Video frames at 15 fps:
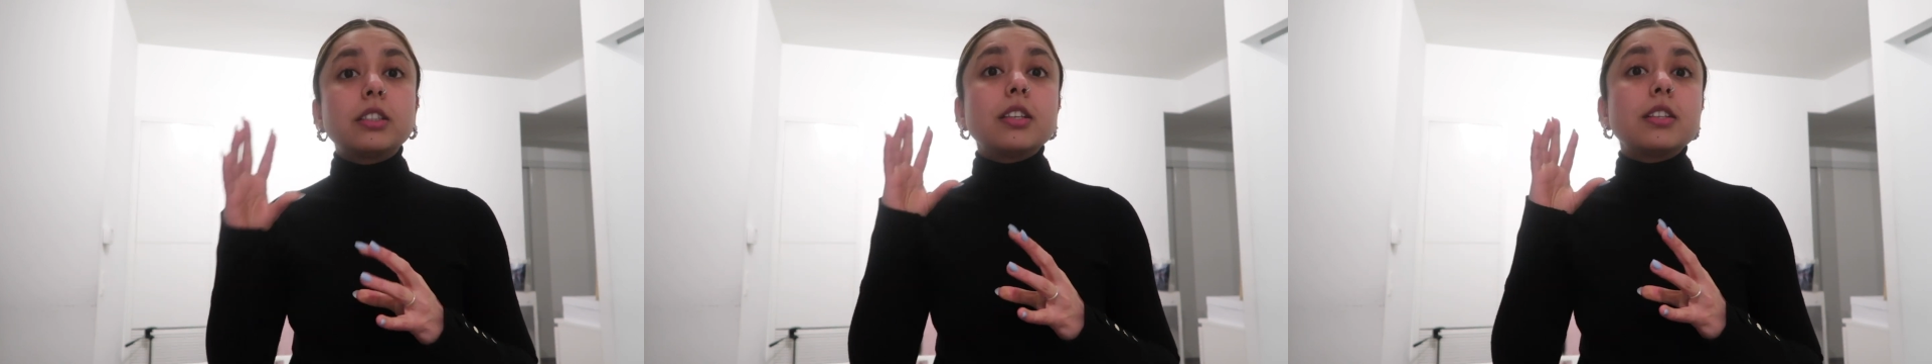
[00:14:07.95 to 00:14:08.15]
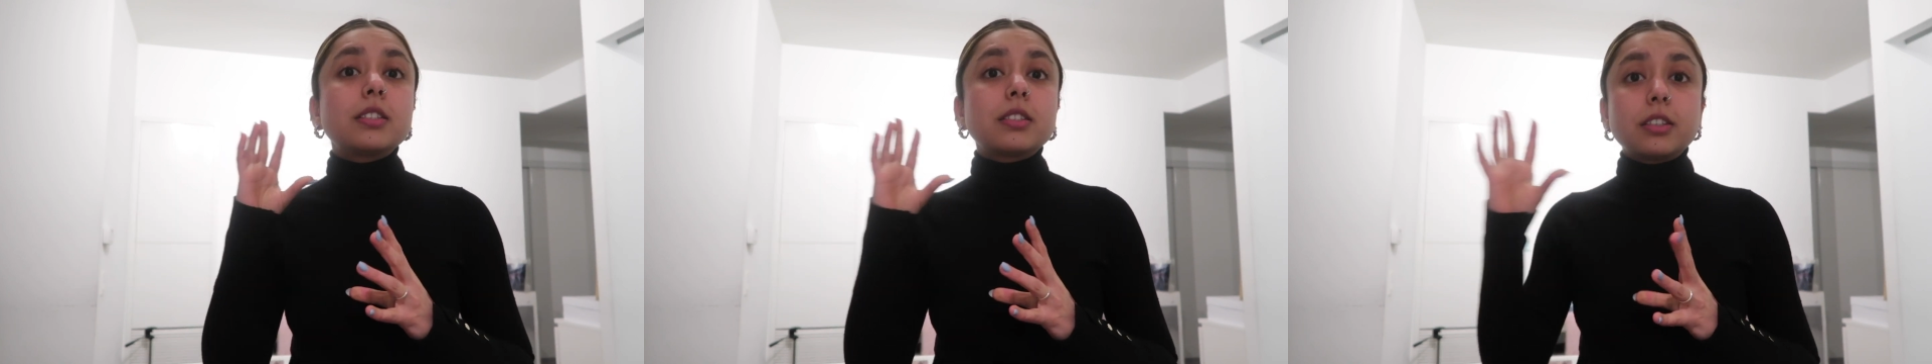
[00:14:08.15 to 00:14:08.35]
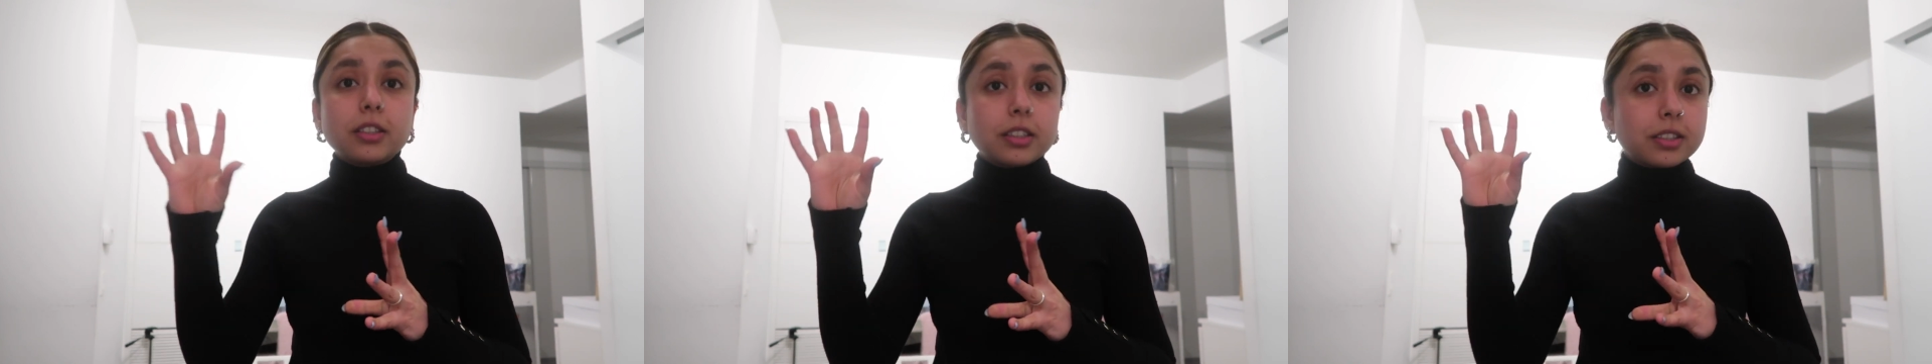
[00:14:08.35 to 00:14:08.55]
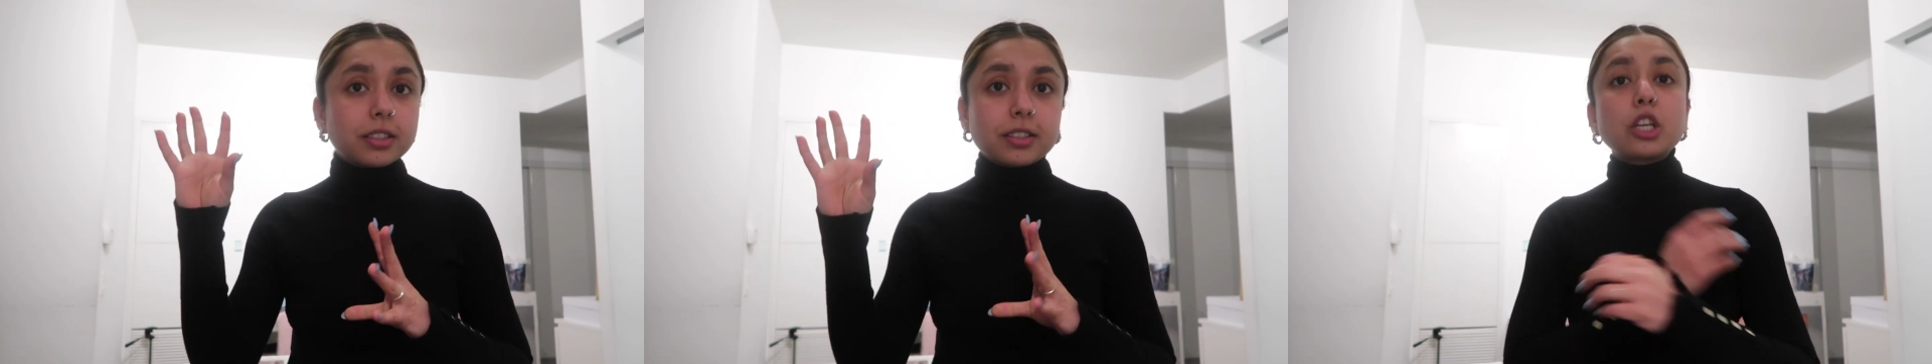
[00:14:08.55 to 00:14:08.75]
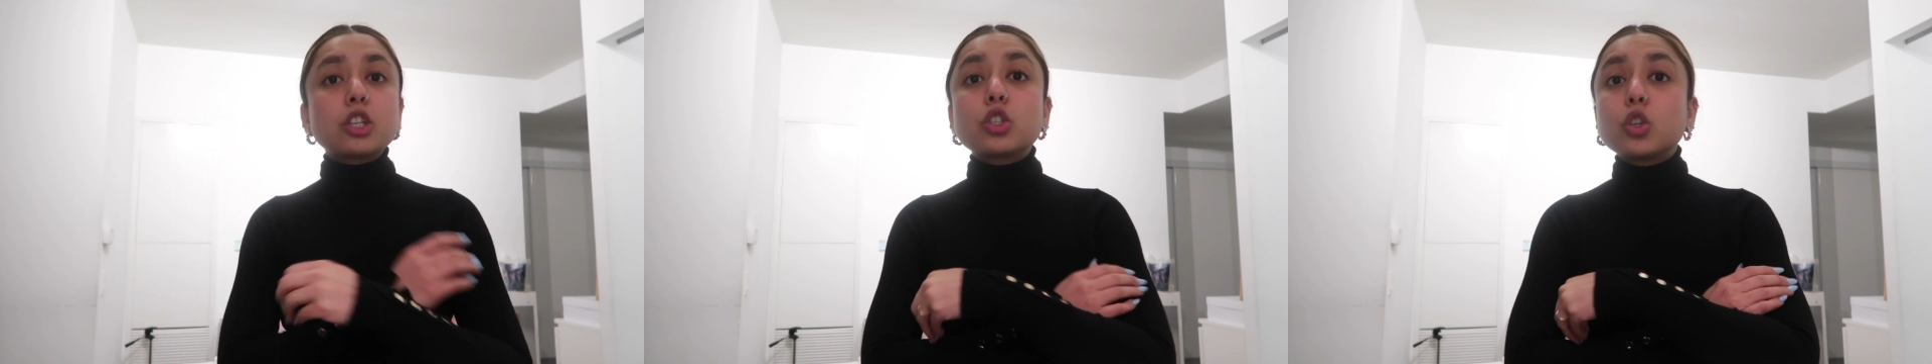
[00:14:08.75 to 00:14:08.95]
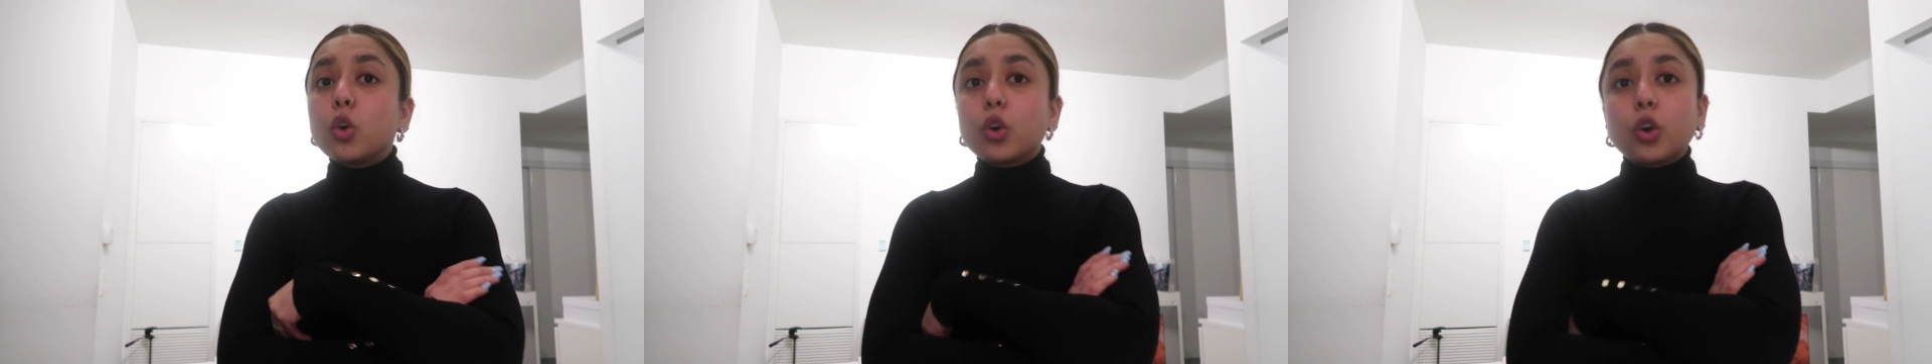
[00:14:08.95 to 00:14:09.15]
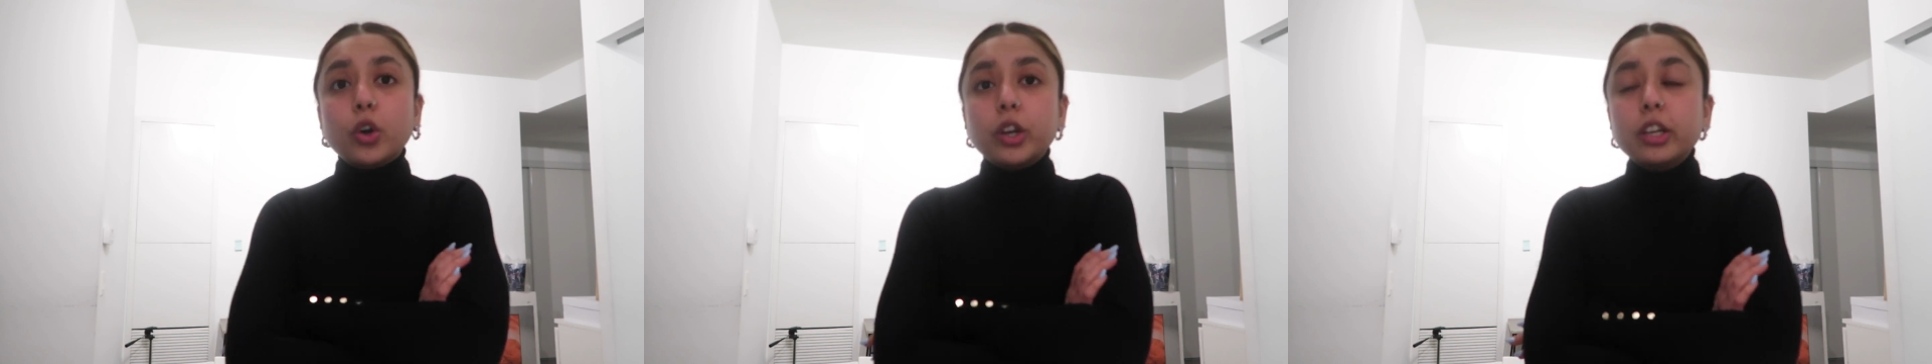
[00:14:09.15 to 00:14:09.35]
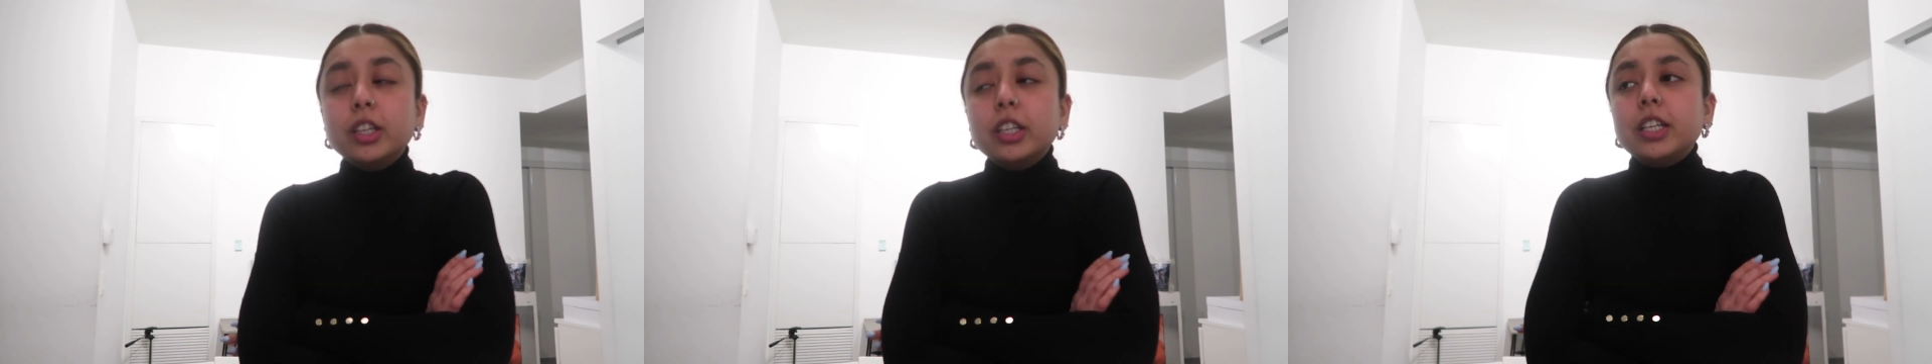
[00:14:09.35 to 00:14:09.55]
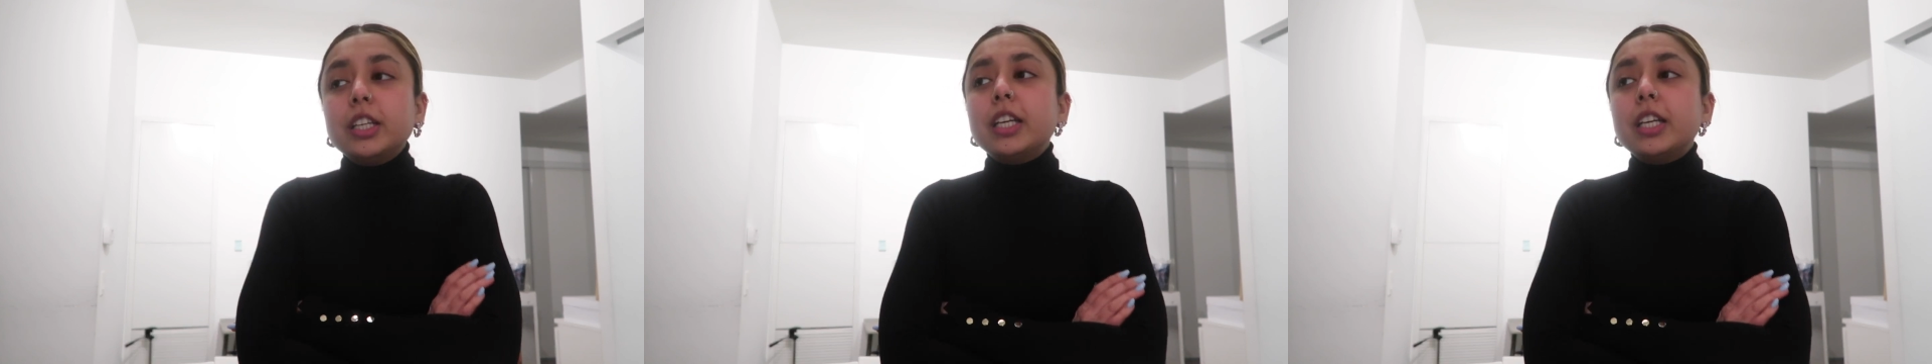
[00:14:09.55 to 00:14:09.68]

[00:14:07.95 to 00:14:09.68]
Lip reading: desserts, so good.